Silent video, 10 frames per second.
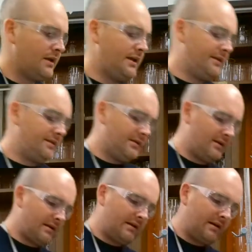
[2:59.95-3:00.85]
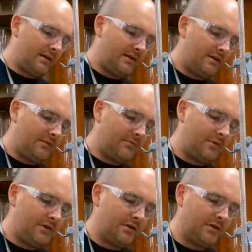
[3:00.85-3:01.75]
And then I am
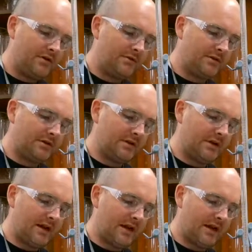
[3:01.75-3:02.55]
just going to